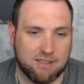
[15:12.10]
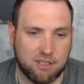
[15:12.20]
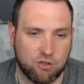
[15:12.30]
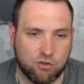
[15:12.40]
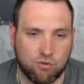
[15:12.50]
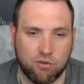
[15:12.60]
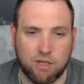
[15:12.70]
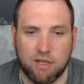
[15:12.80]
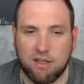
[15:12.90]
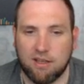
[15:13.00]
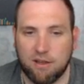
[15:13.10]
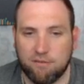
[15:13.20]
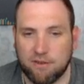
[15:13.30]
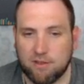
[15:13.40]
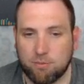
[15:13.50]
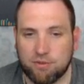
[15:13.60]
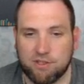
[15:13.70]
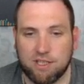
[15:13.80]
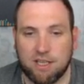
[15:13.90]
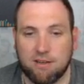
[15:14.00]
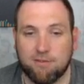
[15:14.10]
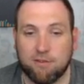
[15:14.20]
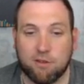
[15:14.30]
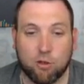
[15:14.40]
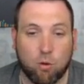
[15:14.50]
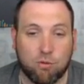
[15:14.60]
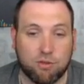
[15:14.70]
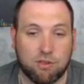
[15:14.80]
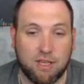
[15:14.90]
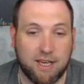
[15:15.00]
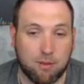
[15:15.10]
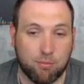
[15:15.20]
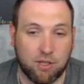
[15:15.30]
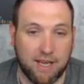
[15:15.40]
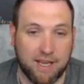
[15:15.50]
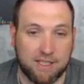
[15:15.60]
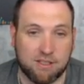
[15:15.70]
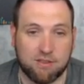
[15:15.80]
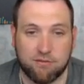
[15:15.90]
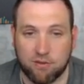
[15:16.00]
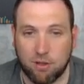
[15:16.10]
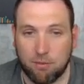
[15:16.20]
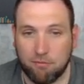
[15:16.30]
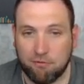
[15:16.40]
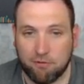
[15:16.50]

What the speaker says: Digital, 50% off of global data plans from